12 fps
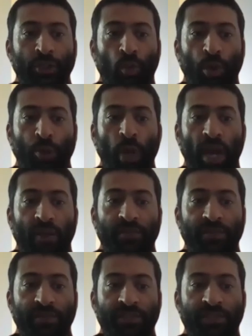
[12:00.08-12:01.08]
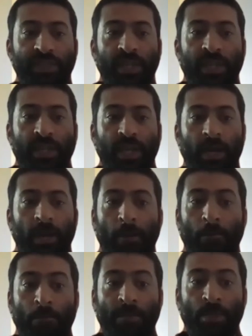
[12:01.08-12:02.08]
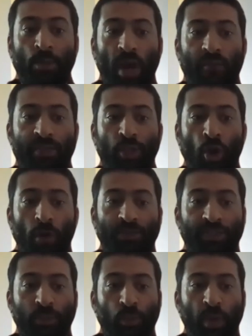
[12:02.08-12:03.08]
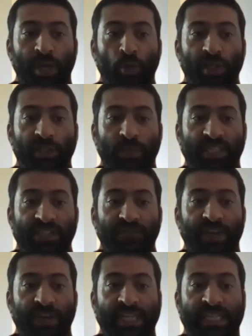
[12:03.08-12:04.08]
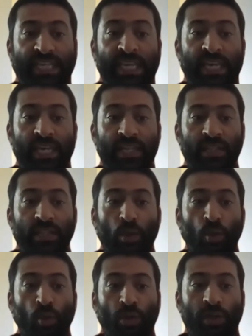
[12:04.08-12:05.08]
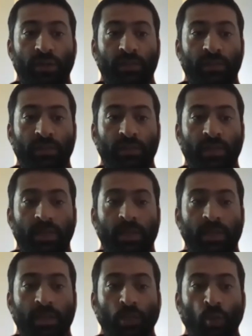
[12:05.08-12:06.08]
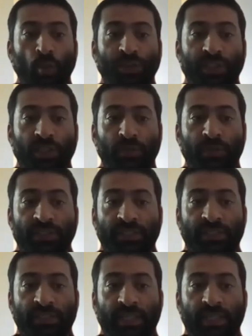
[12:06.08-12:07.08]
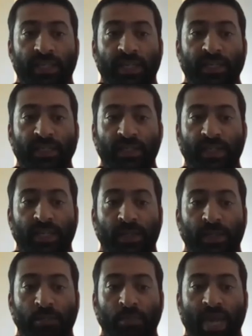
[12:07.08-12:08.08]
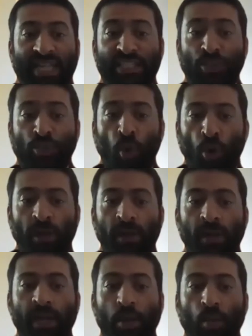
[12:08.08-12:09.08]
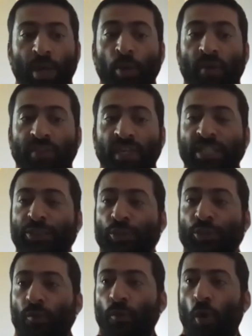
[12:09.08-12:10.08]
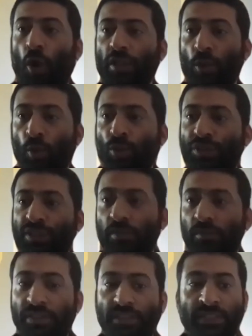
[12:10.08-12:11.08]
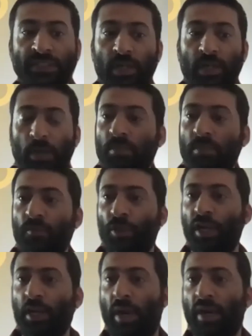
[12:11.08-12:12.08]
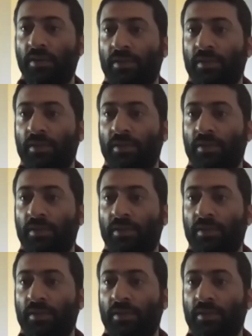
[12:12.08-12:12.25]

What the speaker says: what you have is you have the option where you are specifying the root servers as a zone where you have the list of all the root servers for that matter.